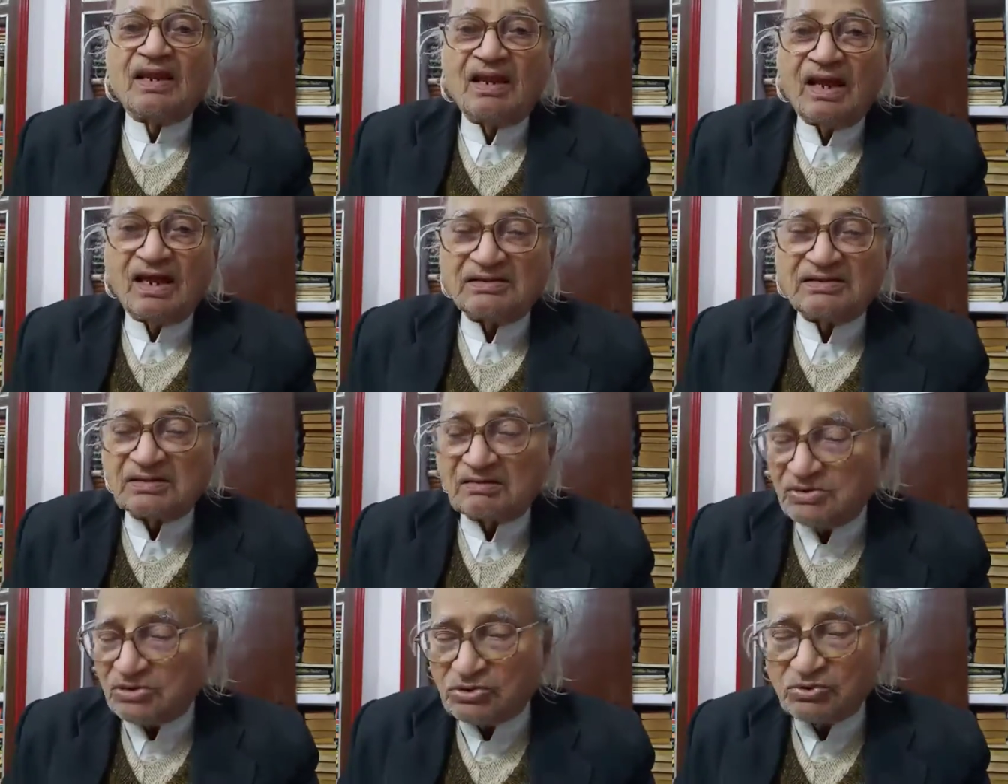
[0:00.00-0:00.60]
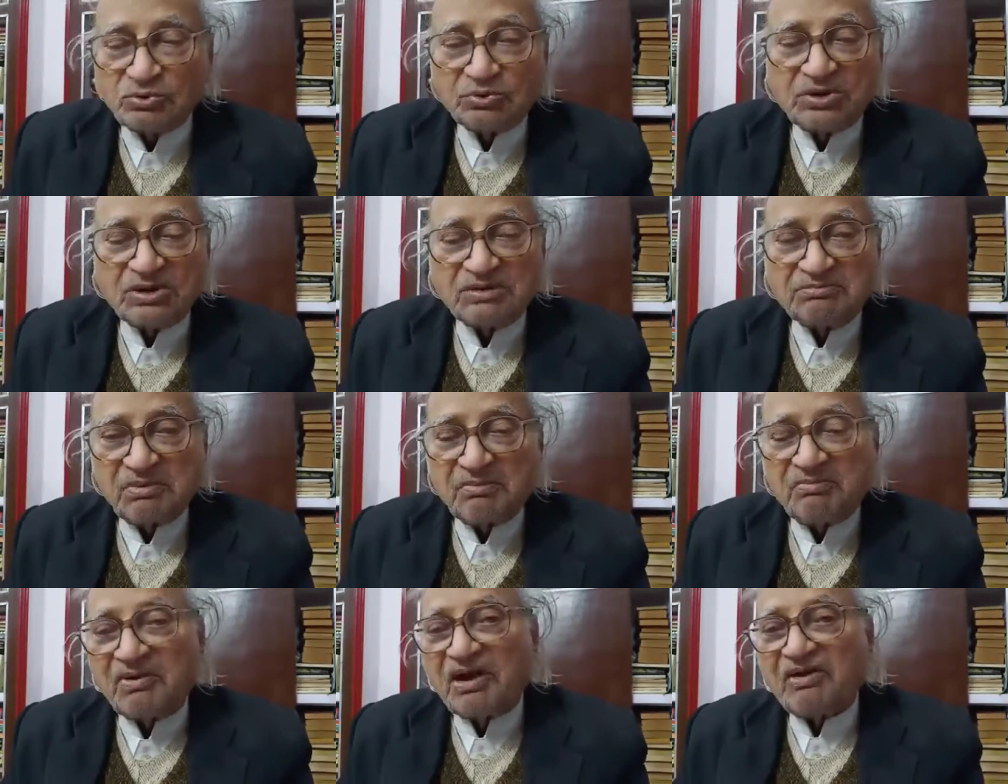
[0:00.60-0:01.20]
As a student
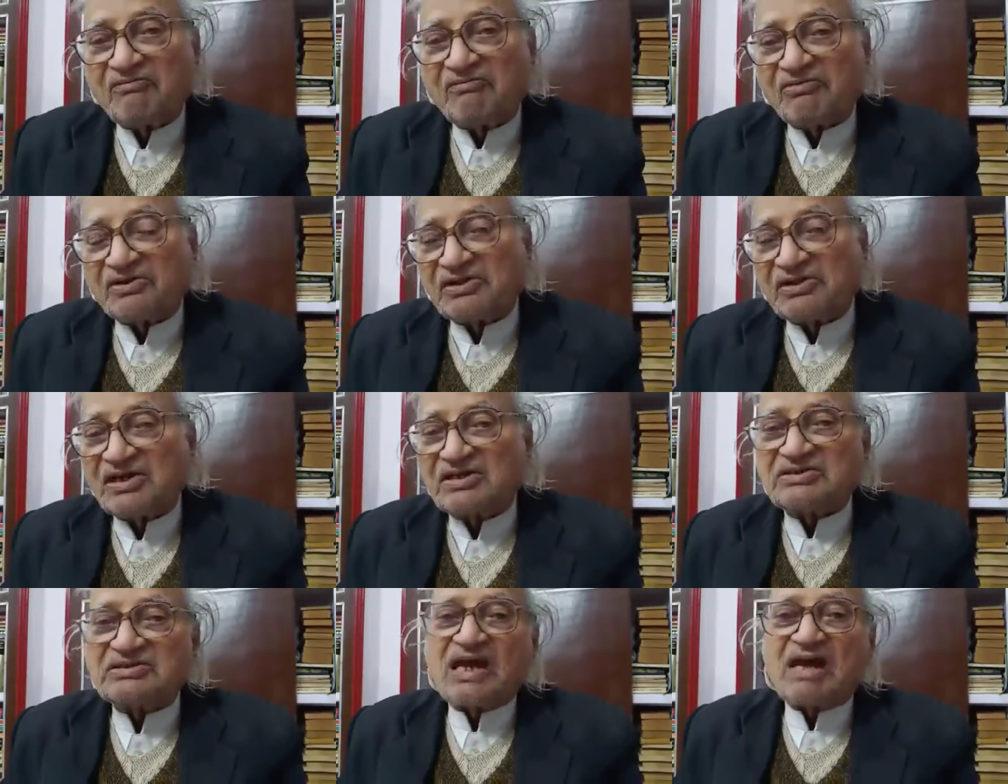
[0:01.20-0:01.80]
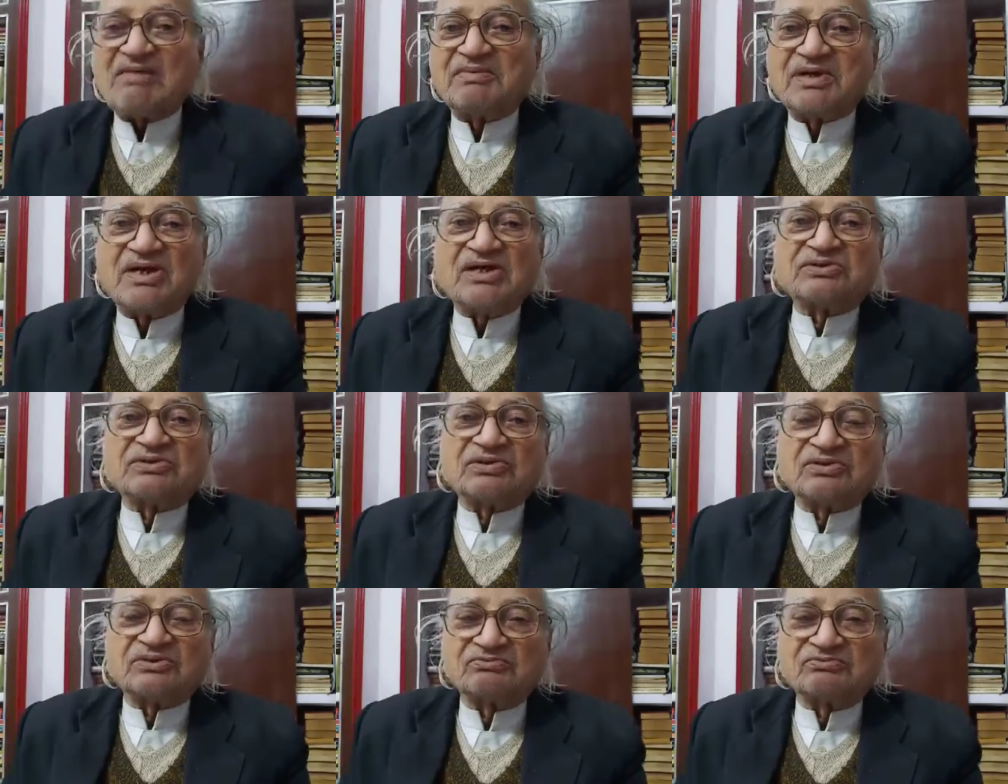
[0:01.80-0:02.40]
preparing for the
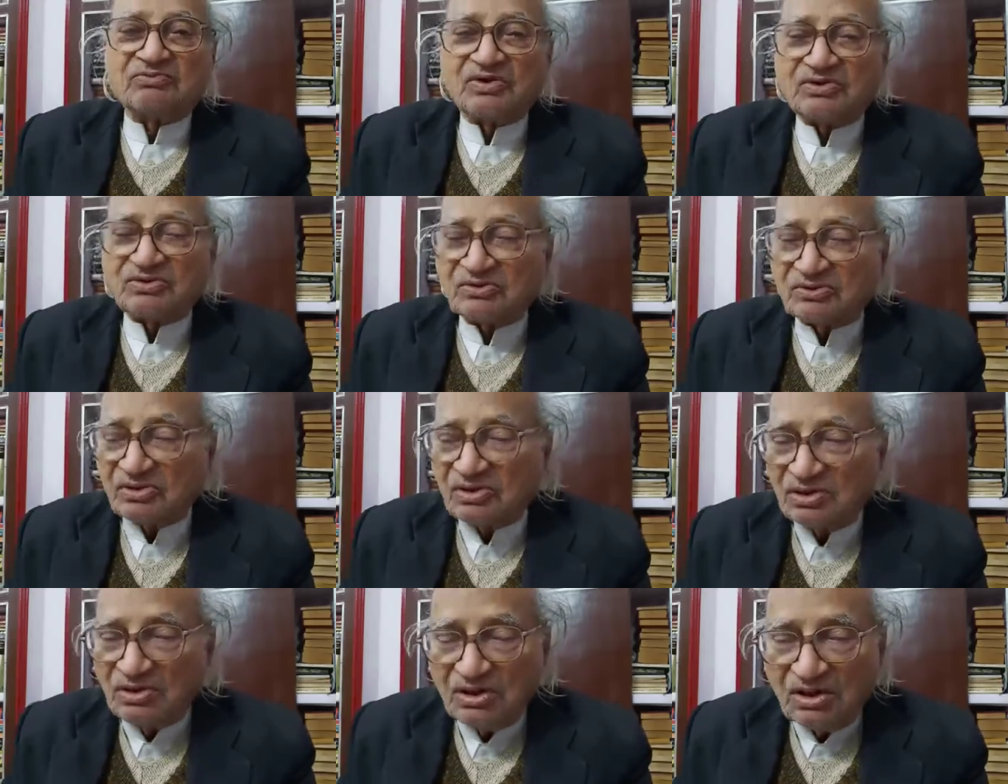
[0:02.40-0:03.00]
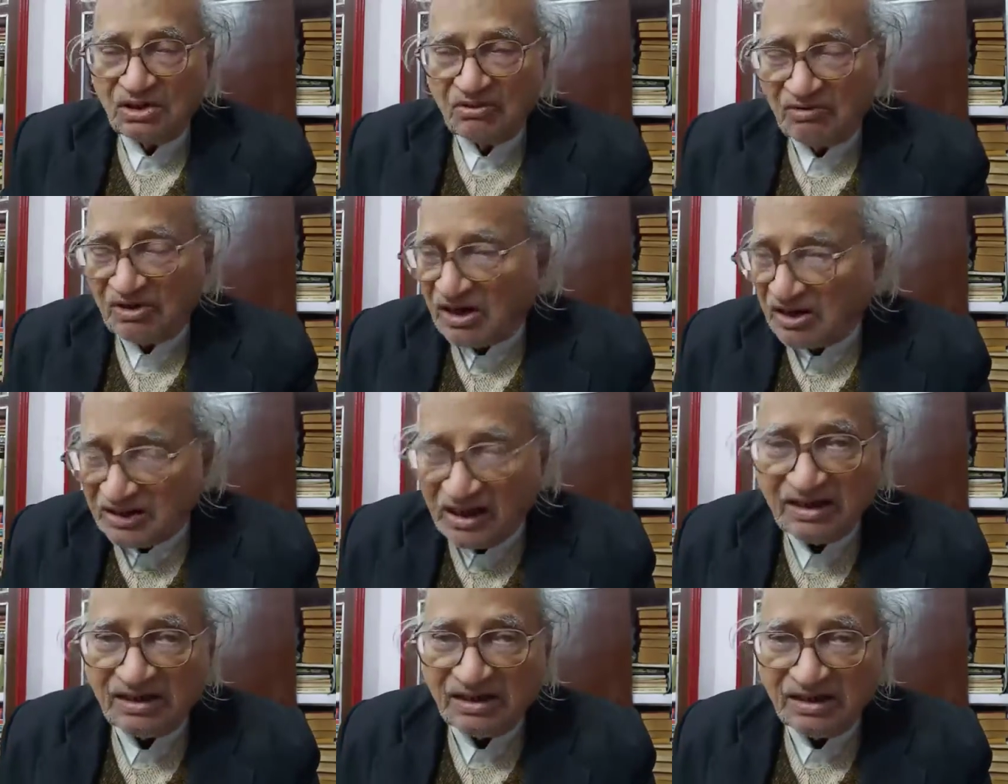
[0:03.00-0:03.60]
examination we were
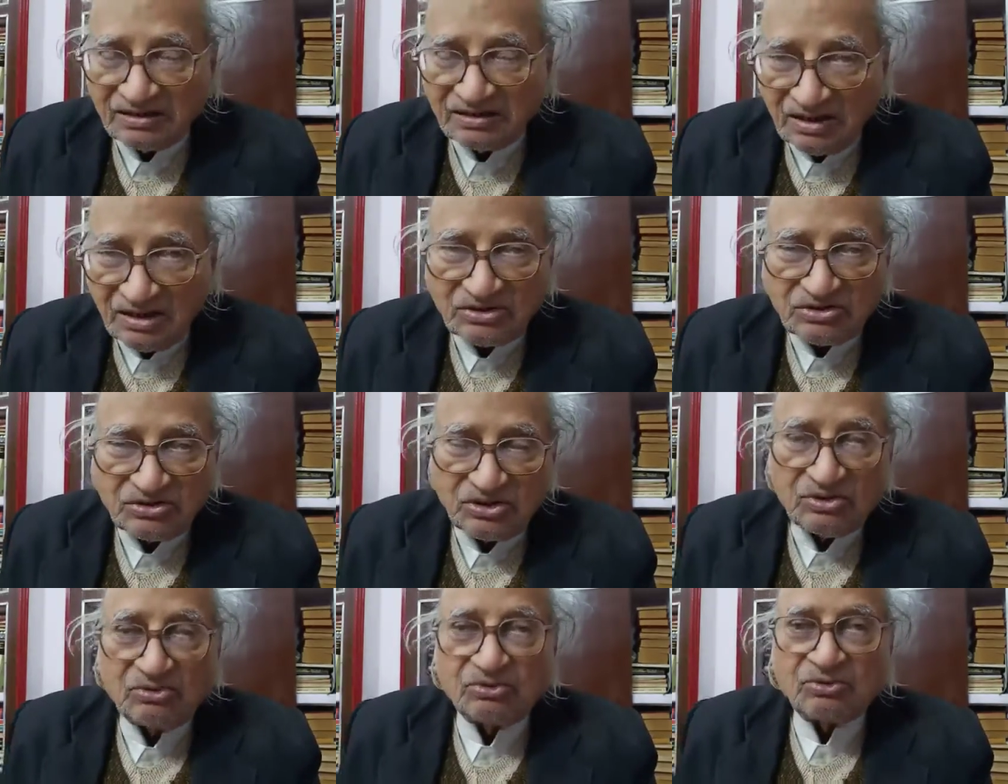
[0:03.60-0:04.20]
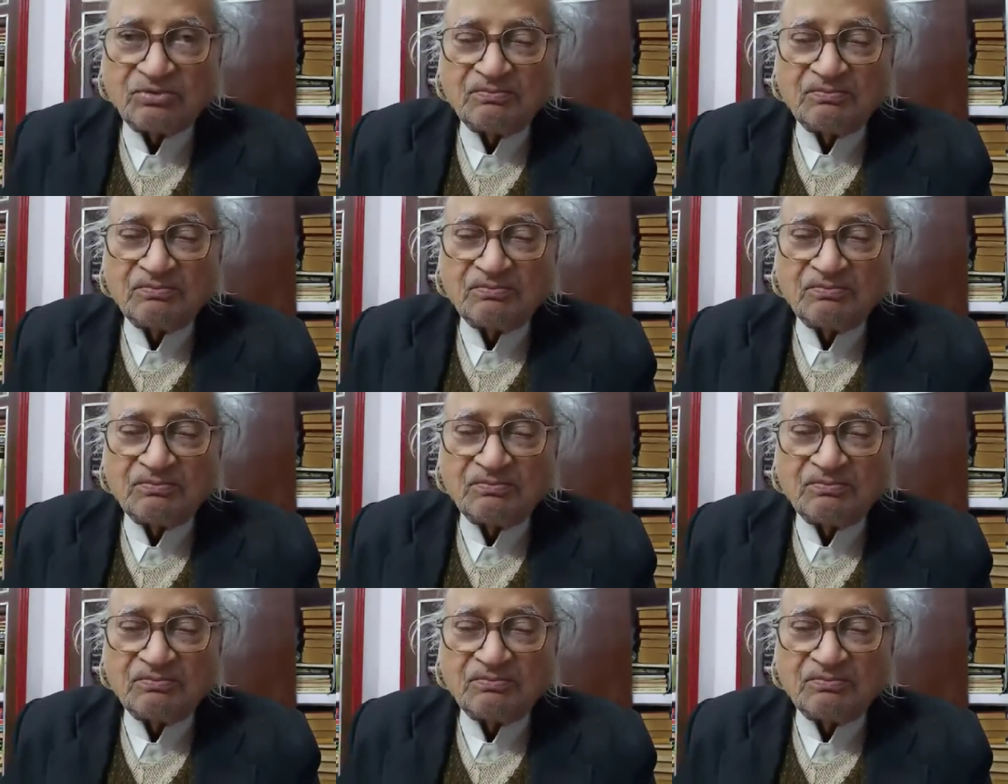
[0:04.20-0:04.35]
attending the institute